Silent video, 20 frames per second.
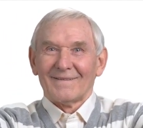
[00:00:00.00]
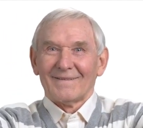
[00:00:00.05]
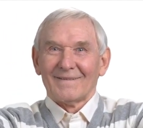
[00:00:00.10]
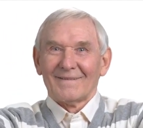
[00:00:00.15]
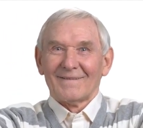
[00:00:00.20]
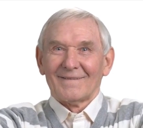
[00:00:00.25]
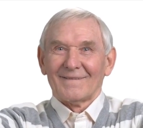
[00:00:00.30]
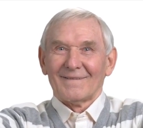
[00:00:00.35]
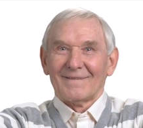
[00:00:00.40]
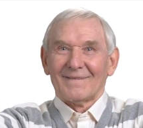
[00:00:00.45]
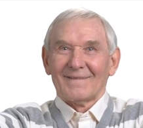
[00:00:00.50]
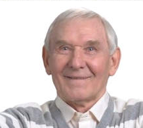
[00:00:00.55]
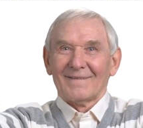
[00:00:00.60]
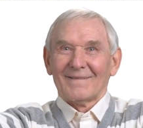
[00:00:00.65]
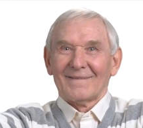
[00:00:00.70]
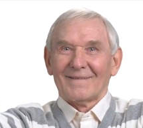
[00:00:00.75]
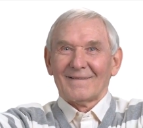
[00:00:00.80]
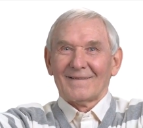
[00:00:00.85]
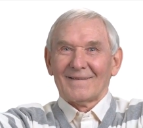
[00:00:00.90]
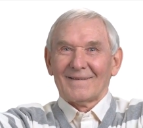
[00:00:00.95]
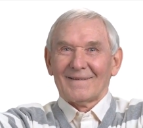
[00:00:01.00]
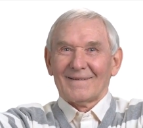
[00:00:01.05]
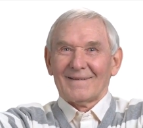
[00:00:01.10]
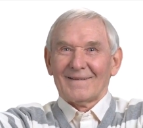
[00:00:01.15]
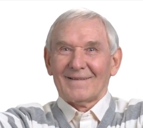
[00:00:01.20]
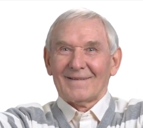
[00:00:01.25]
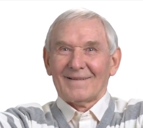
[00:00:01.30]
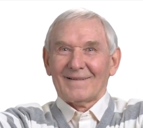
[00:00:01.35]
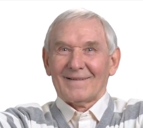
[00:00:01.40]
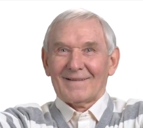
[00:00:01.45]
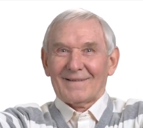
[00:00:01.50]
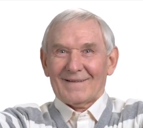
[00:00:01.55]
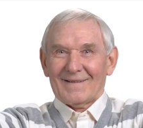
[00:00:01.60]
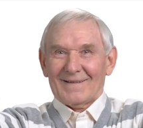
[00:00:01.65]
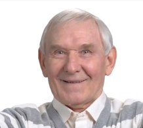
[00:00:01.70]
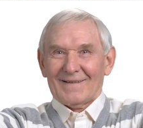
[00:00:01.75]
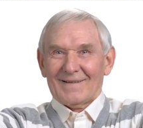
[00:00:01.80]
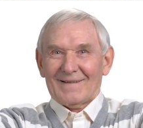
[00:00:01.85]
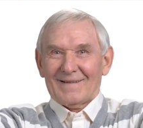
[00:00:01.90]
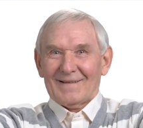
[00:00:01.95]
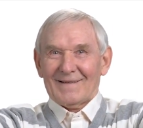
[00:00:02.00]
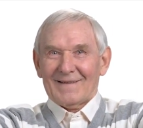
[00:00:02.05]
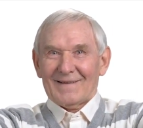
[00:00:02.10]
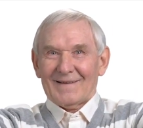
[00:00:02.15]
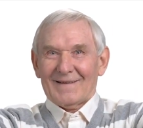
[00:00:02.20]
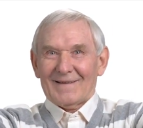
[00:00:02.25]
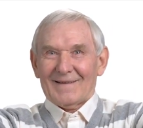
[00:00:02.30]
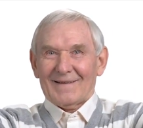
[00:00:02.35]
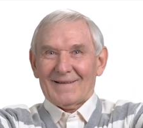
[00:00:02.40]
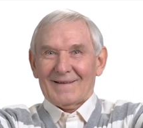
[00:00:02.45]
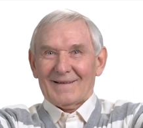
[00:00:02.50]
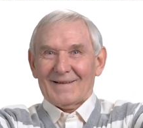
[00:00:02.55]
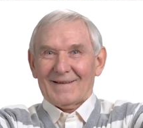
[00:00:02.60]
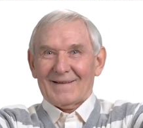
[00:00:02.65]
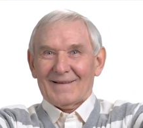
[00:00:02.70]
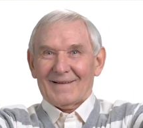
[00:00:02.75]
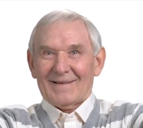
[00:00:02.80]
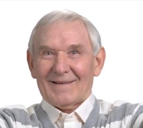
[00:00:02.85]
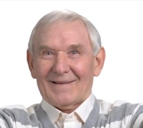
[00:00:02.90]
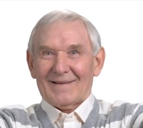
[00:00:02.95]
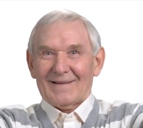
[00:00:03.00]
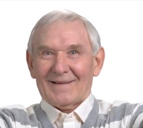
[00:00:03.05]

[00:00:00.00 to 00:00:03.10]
Nobody speaks.